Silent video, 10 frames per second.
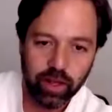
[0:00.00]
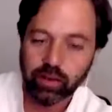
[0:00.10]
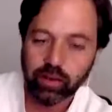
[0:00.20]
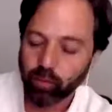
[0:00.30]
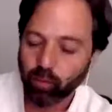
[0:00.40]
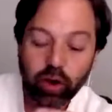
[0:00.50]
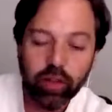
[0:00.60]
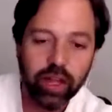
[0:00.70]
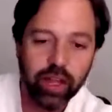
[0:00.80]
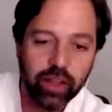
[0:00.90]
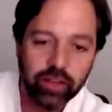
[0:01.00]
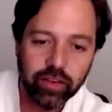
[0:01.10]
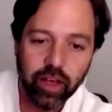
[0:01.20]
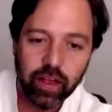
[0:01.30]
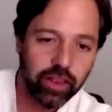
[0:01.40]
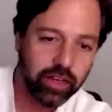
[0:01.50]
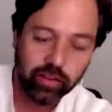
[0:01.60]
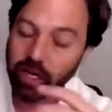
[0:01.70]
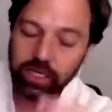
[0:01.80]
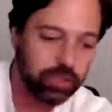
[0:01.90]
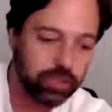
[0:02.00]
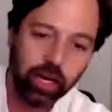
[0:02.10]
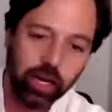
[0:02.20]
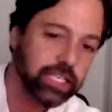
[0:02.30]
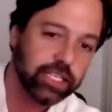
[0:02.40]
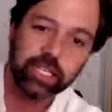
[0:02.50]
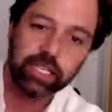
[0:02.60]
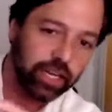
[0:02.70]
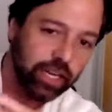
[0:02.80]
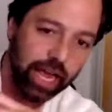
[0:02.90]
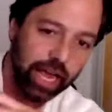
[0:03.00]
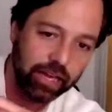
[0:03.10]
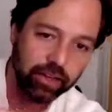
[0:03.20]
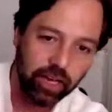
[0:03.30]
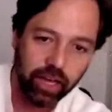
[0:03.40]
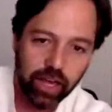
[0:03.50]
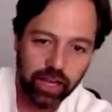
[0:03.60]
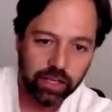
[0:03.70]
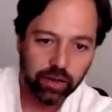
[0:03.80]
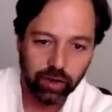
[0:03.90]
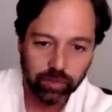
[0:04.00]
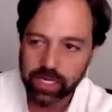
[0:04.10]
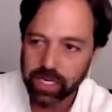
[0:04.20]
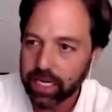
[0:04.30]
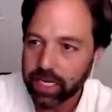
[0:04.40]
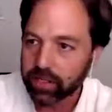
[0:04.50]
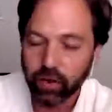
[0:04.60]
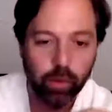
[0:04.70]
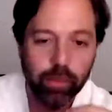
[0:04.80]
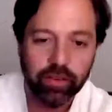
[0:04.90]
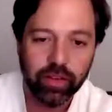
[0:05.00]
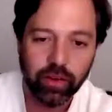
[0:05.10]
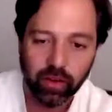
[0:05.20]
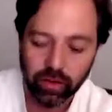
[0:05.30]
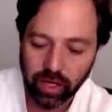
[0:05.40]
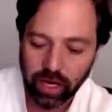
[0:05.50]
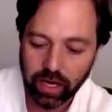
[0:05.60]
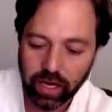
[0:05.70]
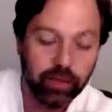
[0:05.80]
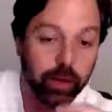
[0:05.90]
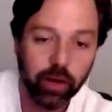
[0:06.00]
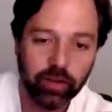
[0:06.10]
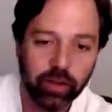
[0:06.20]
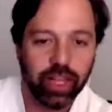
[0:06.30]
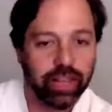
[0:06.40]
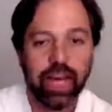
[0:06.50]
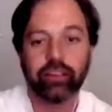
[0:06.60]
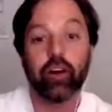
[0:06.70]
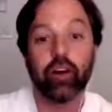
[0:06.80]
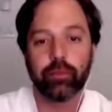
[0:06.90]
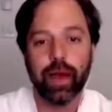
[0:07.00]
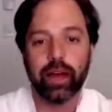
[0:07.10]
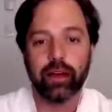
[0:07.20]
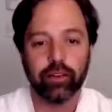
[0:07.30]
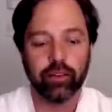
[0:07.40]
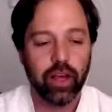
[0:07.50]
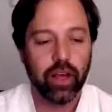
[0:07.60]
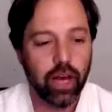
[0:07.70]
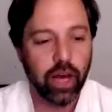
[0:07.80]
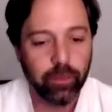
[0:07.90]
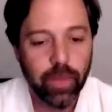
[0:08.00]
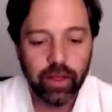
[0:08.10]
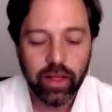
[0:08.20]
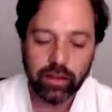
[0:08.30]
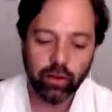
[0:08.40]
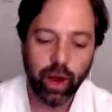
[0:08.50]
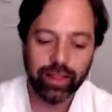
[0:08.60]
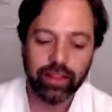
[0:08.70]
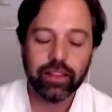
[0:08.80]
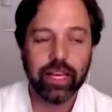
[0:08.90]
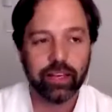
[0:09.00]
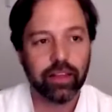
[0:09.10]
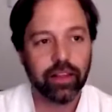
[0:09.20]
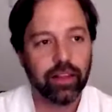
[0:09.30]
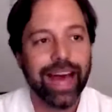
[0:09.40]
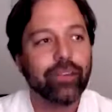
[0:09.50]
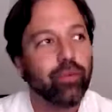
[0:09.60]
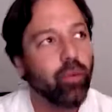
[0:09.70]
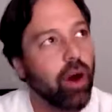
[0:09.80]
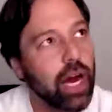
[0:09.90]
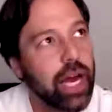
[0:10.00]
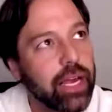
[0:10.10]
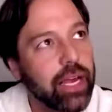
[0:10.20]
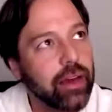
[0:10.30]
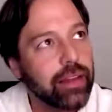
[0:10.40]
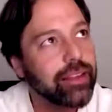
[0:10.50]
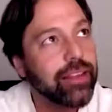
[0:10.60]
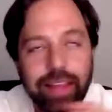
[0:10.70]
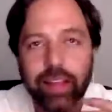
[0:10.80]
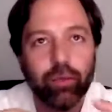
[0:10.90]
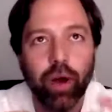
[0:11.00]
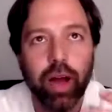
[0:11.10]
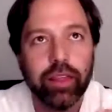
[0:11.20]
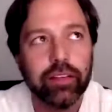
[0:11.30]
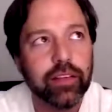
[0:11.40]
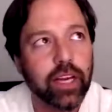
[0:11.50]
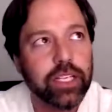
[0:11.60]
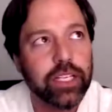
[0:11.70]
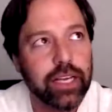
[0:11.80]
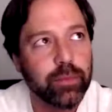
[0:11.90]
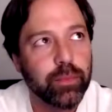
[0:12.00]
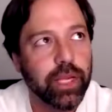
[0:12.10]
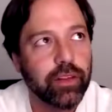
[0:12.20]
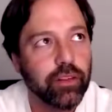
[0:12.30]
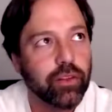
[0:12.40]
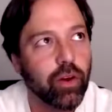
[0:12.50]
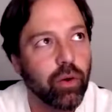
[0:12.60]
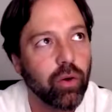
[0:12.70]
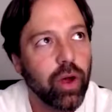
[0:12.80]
worthy is the discussions about consciousness and especially Eastern or mystical experiences. Like, that's all that matters. And so I think that's why the discussion has been so